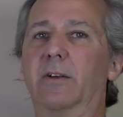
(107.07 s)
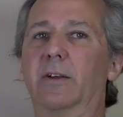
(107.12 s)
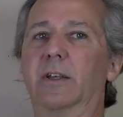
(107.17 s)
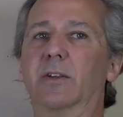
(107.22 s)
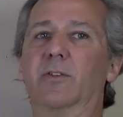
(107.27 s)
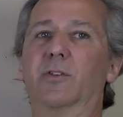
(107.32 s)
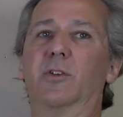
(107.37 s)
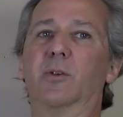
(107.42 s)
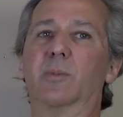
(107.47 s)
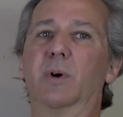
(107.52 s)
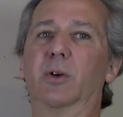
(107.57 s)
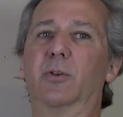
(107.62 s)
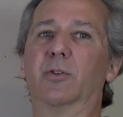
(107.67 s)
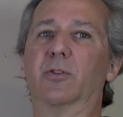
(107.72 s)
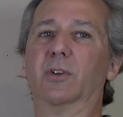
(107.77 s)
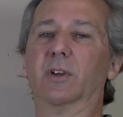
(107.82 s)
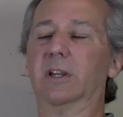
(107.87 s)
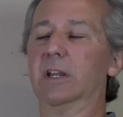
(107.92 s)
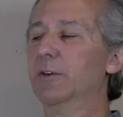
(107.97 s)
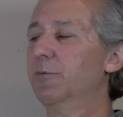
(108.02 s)
is the most
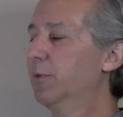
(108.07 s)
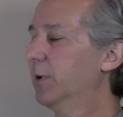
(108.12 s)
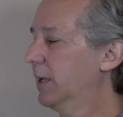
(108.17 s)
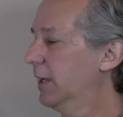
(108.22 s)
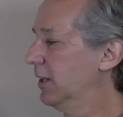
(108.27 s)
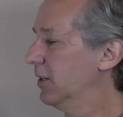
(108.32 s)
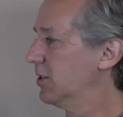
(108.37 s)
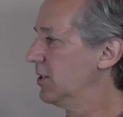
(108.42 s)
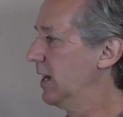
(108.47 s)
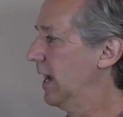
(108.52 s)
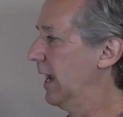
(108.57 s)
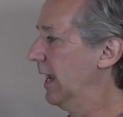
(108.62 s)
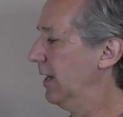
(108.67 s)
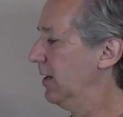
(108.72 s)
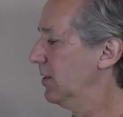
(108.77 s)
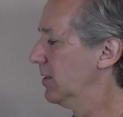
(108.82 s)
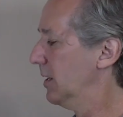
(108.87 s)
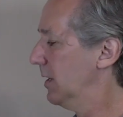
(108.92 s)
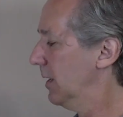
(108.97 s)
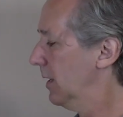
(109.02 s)
significant
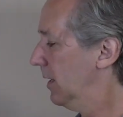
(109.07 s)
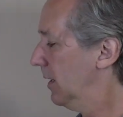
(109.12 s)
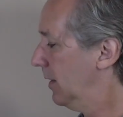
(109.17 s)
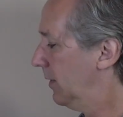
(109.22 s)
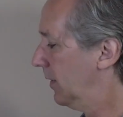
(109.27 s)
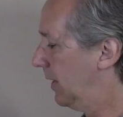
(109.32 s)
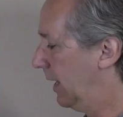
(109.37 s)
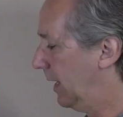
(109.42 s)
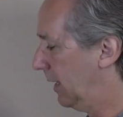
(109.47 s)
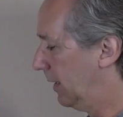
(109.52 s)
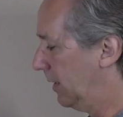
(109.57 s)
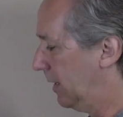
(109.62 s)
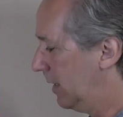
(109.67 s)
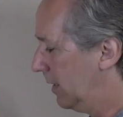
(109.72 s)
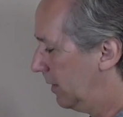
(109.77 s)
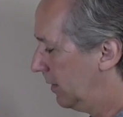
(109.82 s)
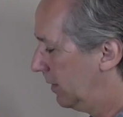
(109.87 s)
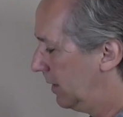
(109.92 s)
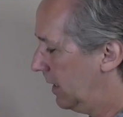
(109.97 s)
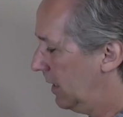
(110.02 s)
change. The
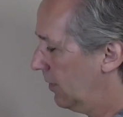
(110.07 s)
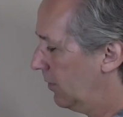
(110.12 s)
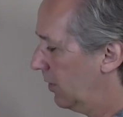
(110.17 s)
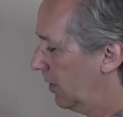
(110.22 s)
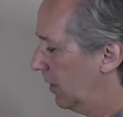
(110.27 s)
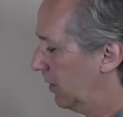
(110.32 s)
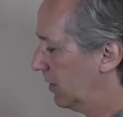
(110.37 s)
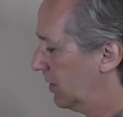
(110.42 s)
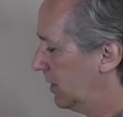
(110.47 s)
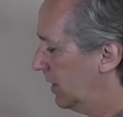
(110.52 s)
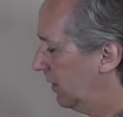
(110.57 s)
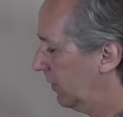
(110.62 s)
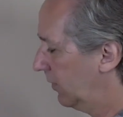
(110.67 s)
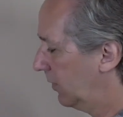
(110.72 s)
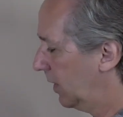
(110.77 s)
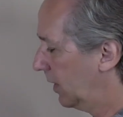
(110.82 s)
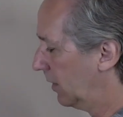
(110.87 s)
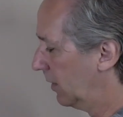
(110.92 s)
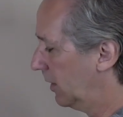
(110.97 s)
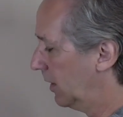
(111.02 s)
teeth are just
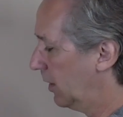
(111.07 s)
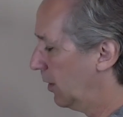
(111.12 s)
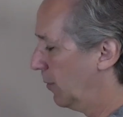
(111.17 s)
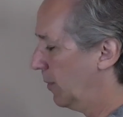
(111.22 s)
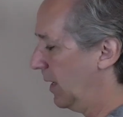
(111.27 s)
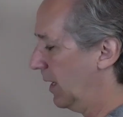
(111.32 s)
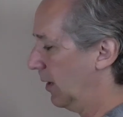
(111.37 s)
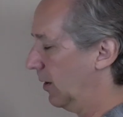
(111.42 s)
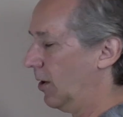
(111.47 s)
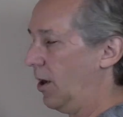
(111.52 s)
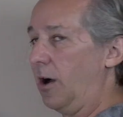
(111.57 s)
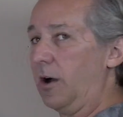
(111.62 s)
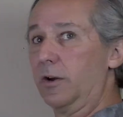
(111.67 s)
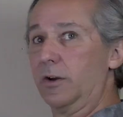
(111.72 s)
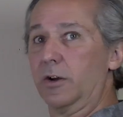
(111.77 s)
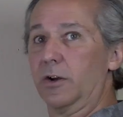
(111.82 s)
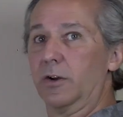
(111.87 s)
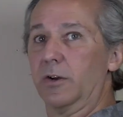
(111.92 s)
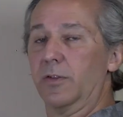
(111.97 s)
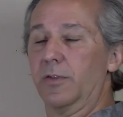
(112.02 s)
a little bit
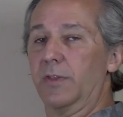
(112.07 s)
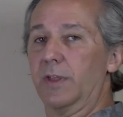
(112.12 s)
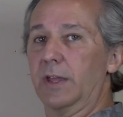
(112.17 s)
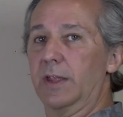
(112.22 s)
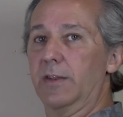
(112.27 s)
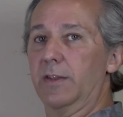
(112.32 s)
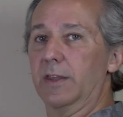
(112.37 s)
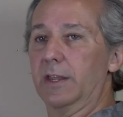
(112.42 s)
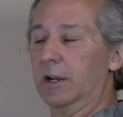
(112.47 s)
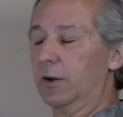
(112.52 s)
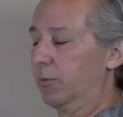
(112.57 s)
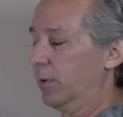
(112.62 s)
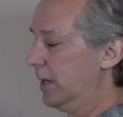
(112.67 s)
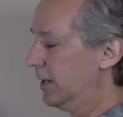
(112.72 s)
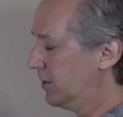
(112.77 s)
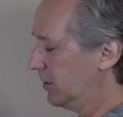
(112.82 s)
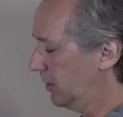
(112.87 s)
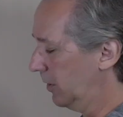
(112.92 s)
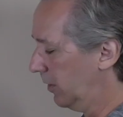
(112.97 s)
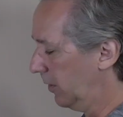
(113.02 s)
longer than the
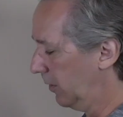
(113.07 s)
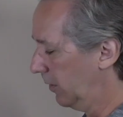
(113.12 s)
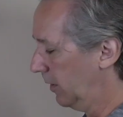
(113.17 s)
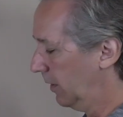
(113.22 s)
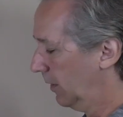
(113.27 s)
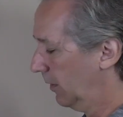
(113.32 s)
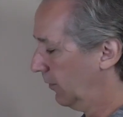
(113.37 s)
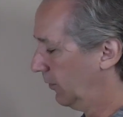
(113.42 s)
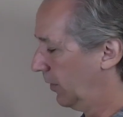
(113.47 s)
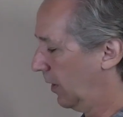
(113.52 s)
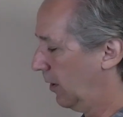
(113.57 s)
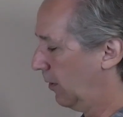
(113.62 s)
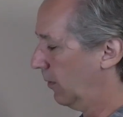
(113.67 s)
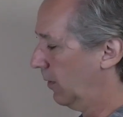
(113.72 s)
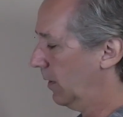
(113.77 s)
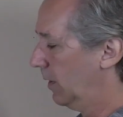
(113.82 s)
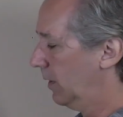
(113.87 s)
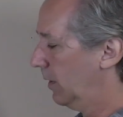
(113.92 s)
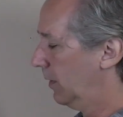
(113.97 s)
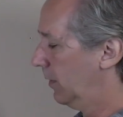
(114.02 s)
original, so
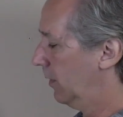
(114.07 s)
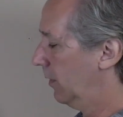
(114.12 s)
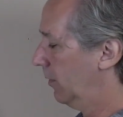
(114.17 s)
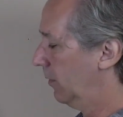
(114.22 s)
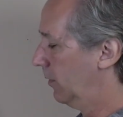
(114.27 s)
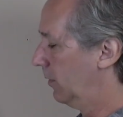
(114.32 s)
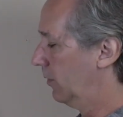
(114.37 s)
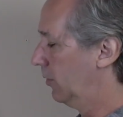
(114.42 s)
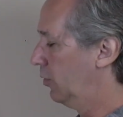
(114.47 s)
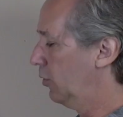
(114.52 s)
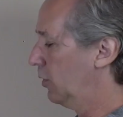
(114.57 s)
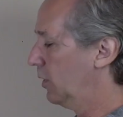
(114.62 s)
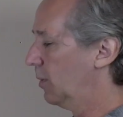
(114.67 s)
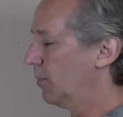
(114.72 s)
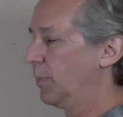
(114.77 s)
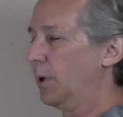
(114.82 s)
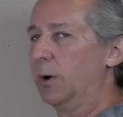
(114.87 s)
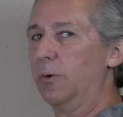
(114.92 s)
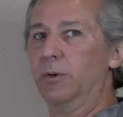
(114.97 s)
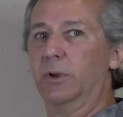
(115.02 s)
2
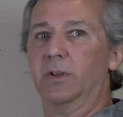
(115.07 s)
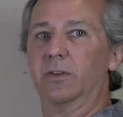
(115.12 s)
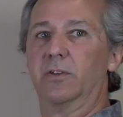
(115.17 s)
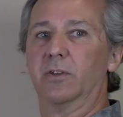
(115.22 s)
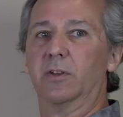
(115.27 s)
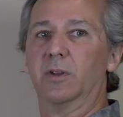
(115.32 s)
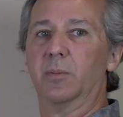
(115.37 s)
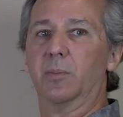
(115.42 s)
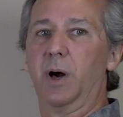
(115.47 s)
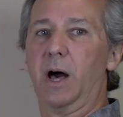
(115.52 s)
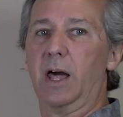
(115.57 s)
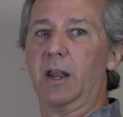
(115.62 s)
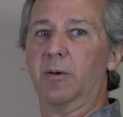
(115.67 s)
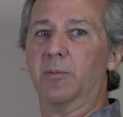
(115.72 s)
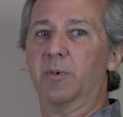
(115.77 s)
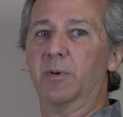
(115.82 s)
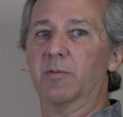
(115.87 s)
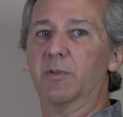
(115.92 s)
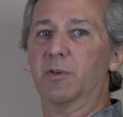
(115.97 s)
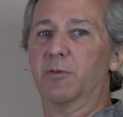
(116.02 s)
components in the
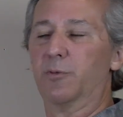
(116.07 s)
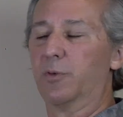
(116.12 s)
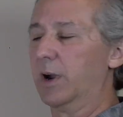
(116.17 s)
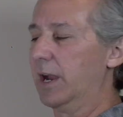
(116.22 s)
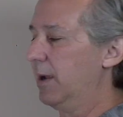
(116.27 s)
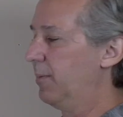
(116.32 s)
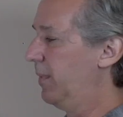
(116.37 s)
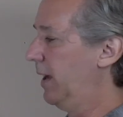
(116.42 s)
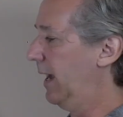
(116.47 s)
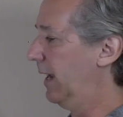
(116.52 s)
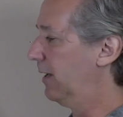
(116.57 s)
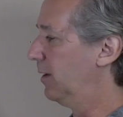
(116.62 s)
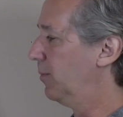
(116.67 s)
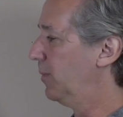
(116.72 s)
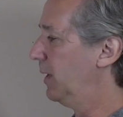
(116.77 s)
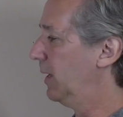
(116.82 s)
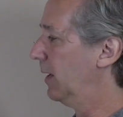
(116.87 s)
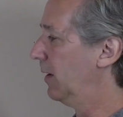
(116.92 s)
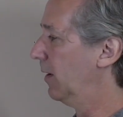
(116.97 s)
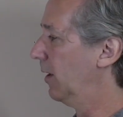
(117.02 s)
bottom of the frame had to
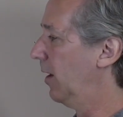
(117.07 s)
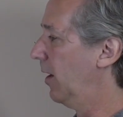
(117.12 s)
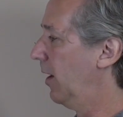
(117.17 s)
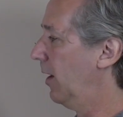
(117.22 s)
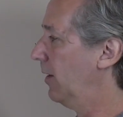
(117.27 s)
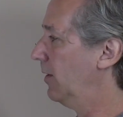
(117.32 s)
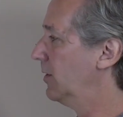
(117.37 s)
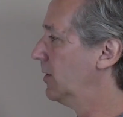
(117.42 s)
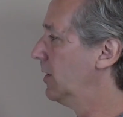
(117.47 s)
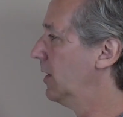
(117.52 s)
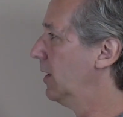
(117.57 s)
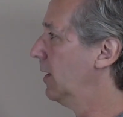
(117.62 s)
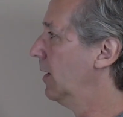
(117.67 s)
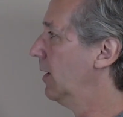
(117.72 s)
be enlarged.